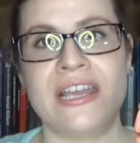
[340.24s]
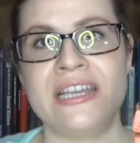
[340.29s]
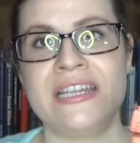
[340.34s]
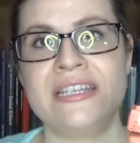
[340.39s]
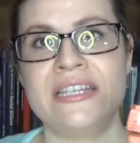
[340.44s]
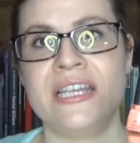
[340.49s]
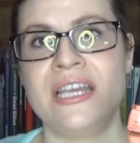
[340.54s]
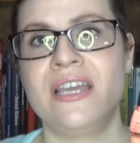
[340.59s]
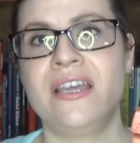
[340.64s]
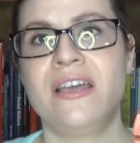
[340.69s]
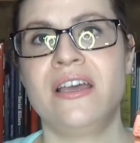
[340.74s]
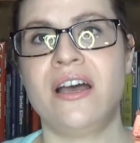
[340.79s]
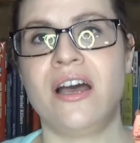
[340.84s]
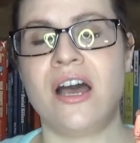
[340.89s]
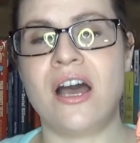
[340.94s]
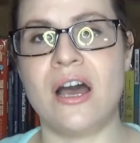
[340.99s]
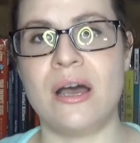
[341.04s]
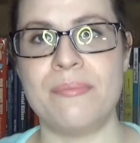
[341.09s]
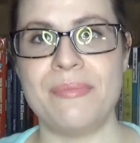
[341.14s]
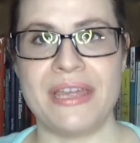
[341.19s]
it,
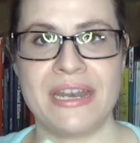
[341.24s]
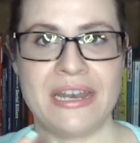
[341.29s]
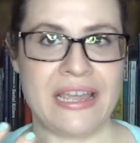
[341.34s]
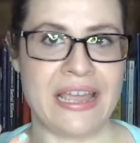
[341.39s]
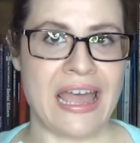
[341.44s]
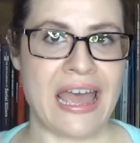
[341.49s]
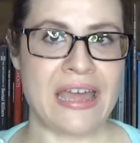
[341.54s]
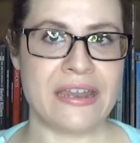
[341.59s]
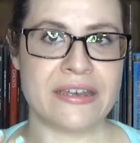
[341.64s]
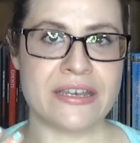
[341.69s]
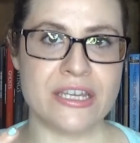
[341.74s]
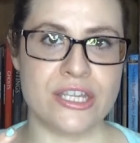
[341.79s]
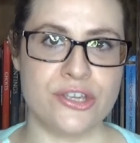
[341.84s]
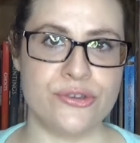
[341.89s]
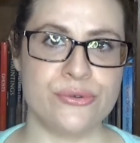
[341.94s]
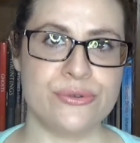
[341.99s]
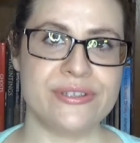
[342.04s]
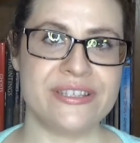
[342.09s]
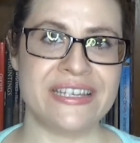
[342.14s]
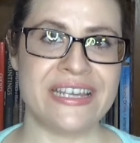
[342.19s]
and I hadn't
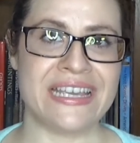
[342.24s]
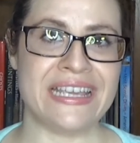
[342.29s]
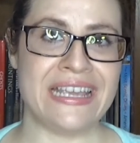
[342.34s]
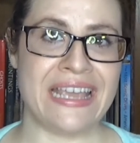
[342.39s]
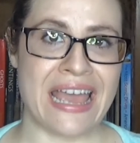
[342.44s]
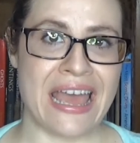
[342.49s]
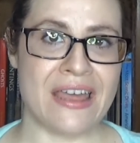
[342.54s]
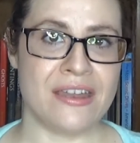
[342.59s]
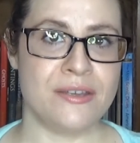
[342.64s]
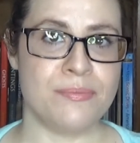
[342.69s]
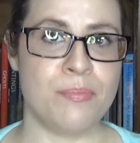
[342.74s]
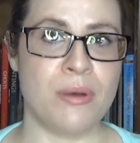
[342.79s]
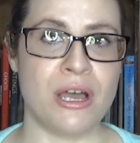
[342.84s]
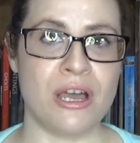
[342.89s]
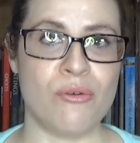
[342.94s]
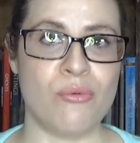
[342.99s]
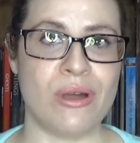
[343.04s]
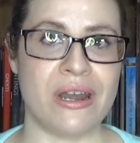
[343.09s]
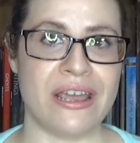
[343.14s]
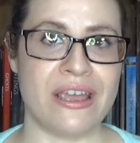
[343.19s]
used it yet,
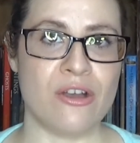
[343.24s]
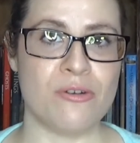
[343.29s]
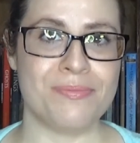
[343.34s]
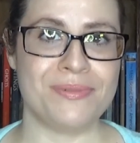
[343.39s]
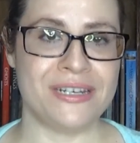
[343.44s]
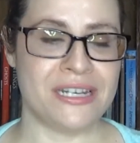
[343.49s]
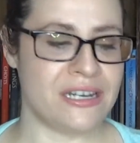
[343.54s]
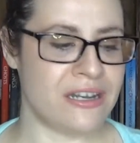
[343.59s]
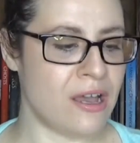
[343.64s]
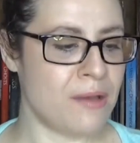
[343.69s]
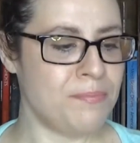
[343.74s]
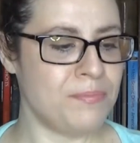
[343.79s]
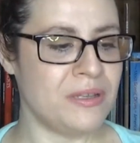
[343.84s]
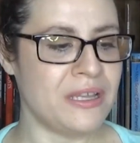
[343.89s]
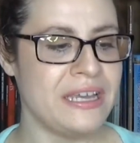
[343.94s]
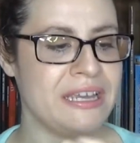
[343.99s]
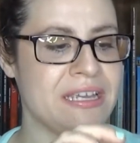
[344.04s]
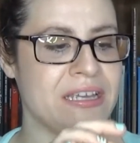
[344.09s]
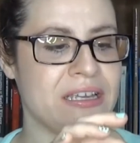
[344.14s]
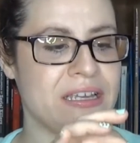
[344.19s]
but when I opened it up,
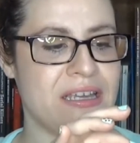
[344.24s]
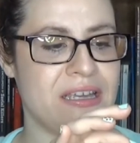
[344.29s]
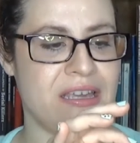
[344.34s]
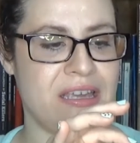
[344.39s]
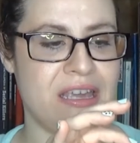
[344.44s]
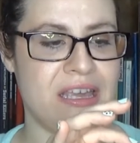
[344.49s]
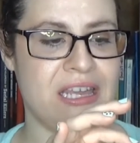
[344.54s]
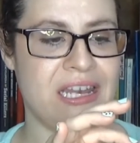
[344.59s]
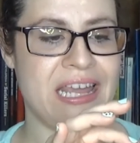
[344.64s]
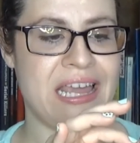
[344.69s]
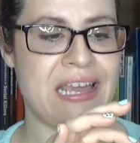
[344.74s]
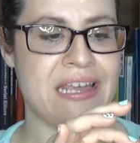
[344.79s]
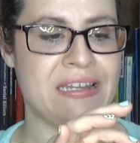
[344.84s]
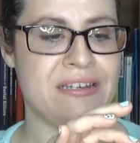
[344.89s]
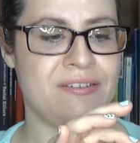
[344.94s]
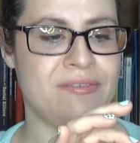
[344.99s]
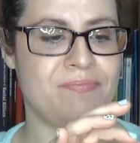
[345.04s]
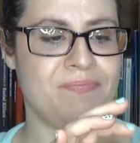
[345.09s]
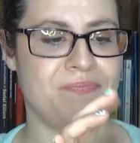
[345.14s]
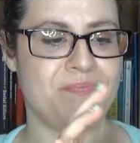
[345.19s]
like, it
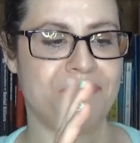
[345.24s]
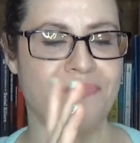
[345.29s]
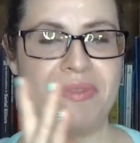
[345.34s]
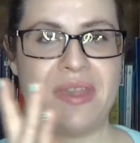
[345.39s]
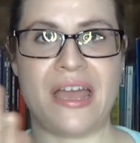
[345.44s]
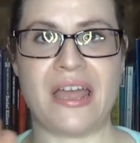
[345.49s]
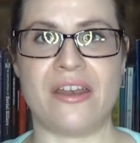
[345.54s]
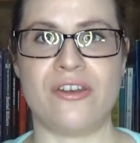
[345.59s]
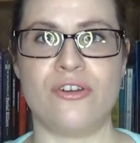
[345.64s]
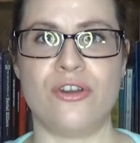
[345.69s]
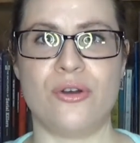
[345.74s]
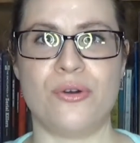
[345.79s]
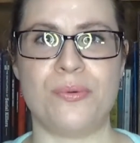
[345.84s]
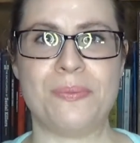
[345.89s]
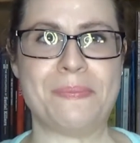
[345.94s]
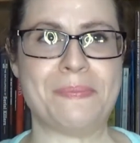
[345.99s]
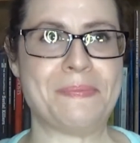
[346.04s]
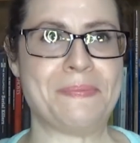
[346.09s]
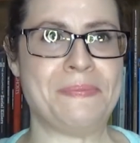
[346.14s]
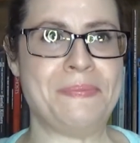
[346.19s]
had, I don't
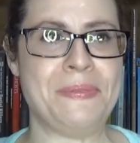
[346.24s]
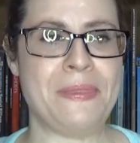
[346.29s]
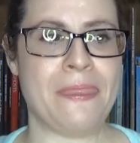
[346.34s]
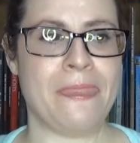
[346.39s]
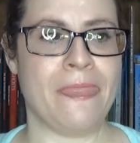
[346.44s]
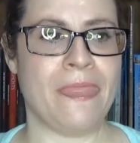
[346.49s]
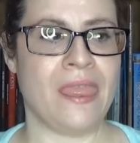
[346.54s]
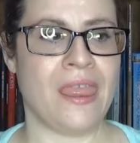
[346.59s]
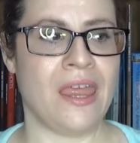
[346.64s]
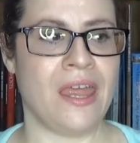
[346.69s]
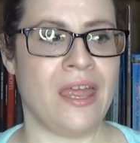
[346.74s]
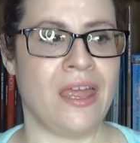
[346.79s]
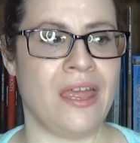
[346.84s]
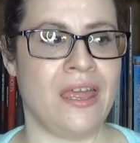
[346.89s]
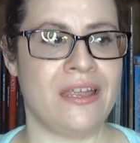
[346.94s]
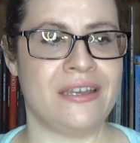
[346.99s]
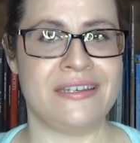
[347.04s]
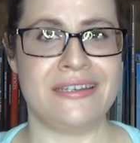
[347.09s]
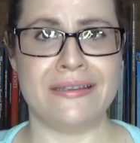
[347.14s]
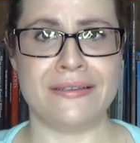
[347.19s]
know,
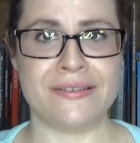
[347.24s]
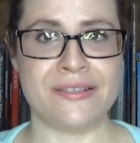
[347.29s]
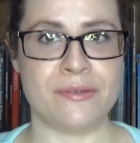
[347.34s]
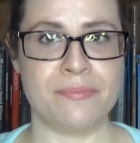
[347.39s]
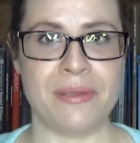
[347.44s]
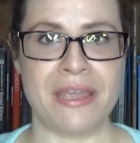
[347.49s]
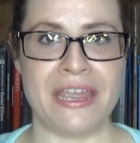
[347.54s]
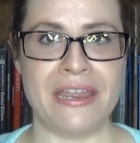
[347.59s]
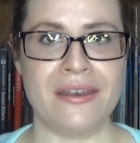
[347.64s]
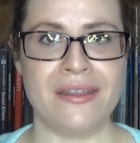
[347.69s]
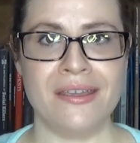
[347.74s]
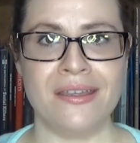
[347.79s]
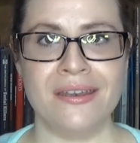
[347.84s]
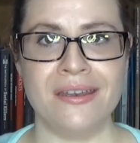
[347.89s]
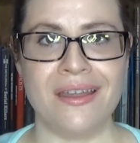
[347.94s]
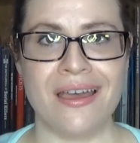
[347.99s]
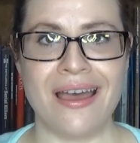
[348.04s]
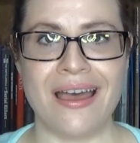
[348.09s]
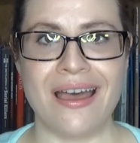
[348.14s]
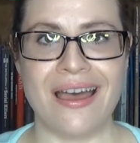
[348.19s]

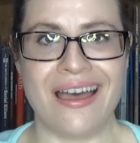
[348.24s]
dissipated.